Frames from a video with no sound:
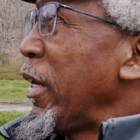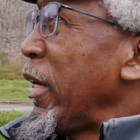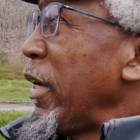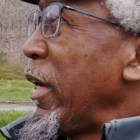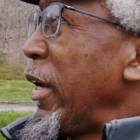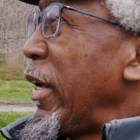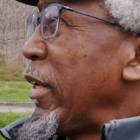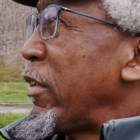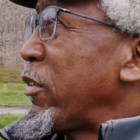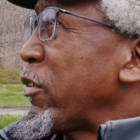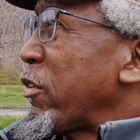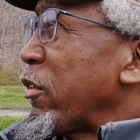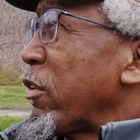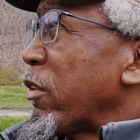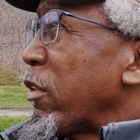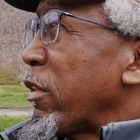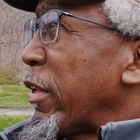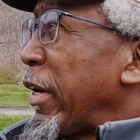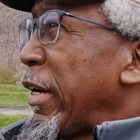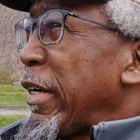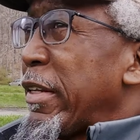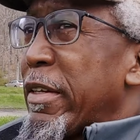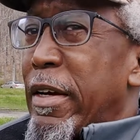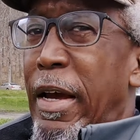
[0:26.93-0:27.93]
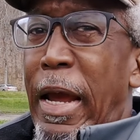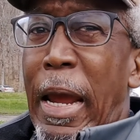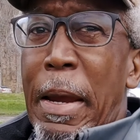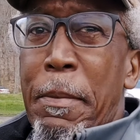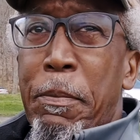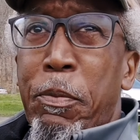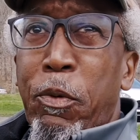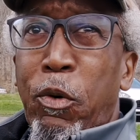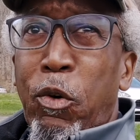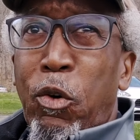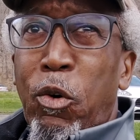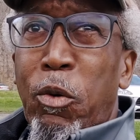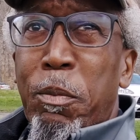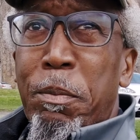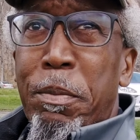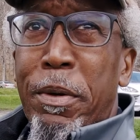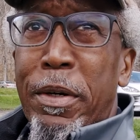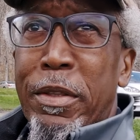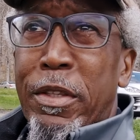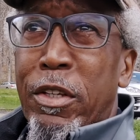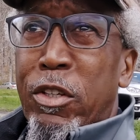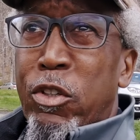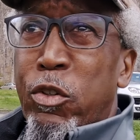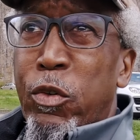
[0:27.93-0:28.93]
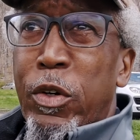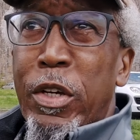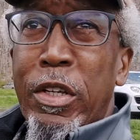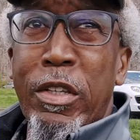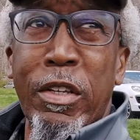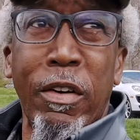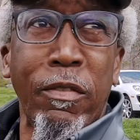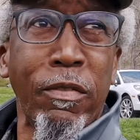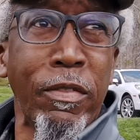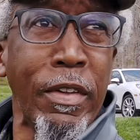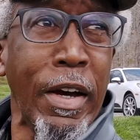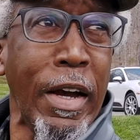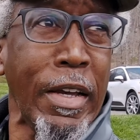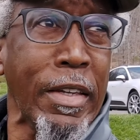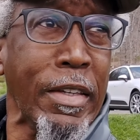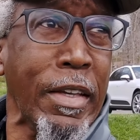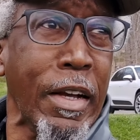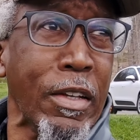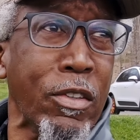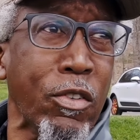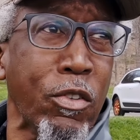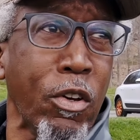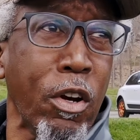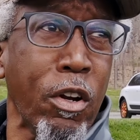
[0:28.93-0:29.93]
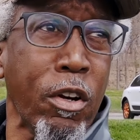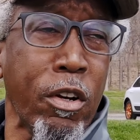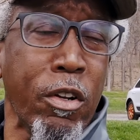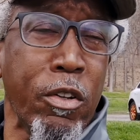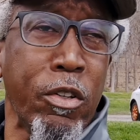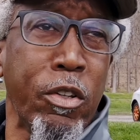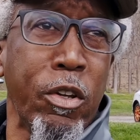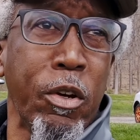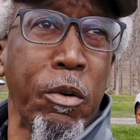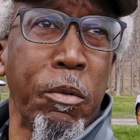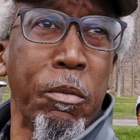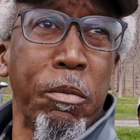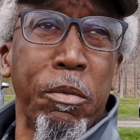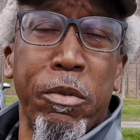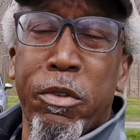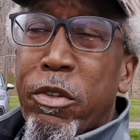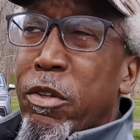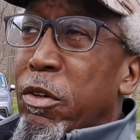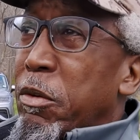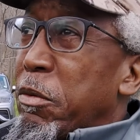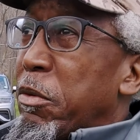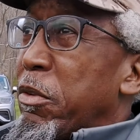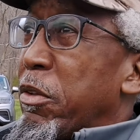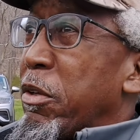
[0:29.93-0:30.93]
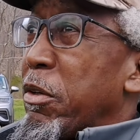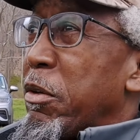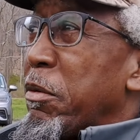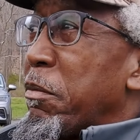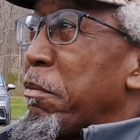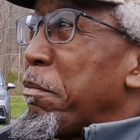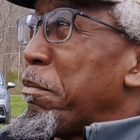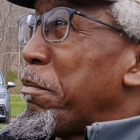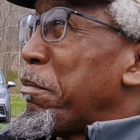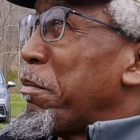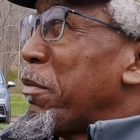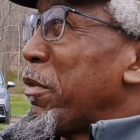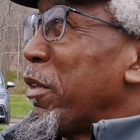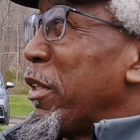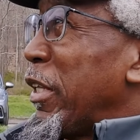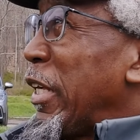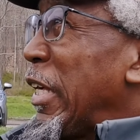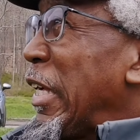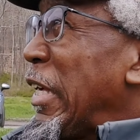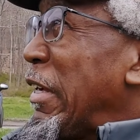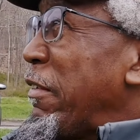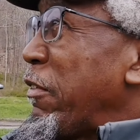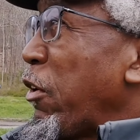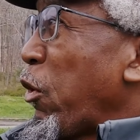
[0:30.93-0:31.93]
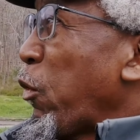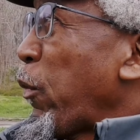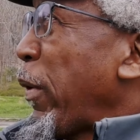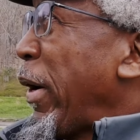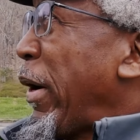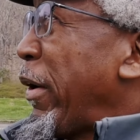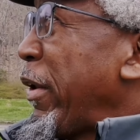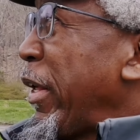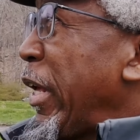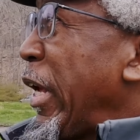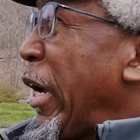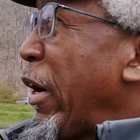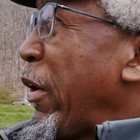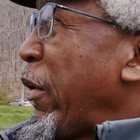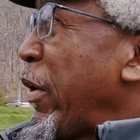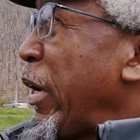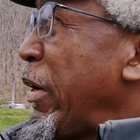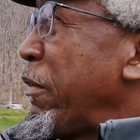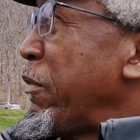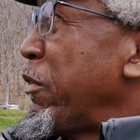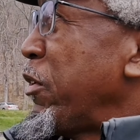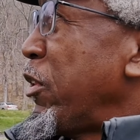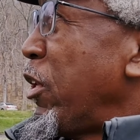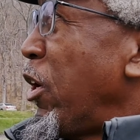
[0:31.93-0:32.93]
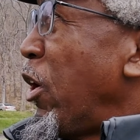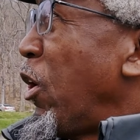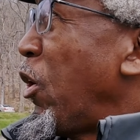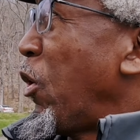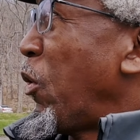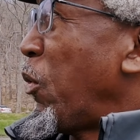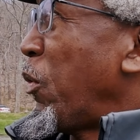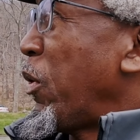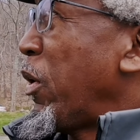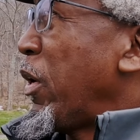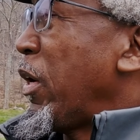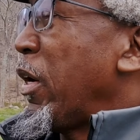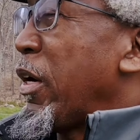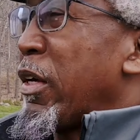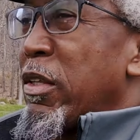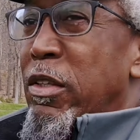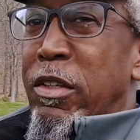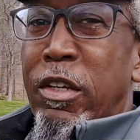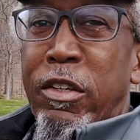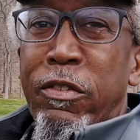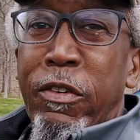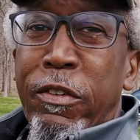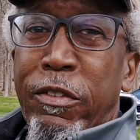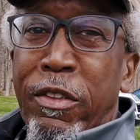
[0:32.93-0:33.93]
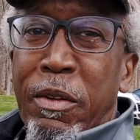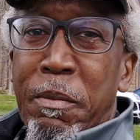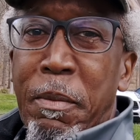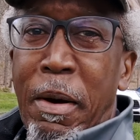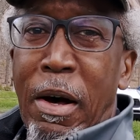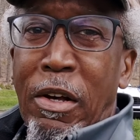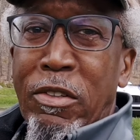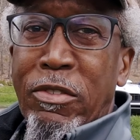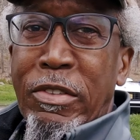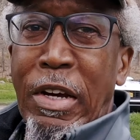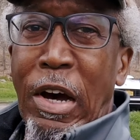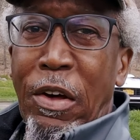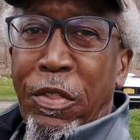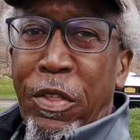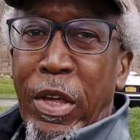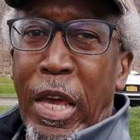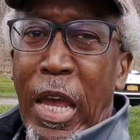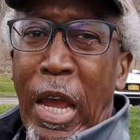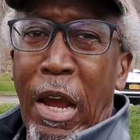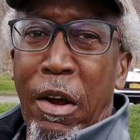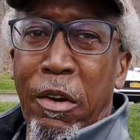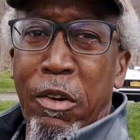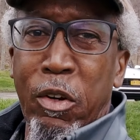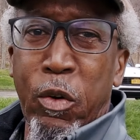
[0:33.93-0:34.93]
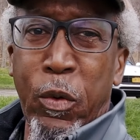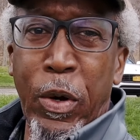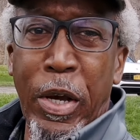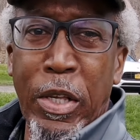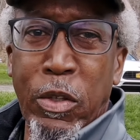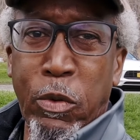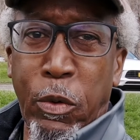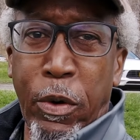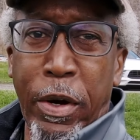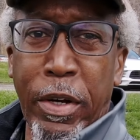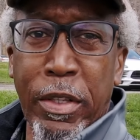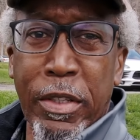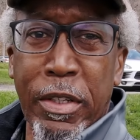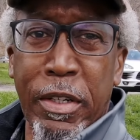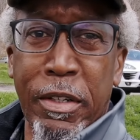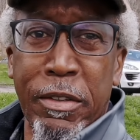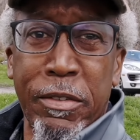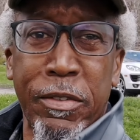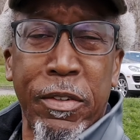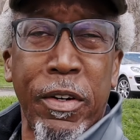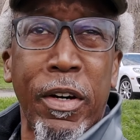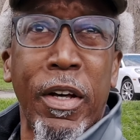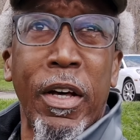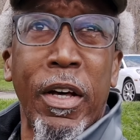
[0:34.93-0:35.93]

It's late April, but the trees have not yet started to leave around here, even though just 50 miles south of here in Queens where I live,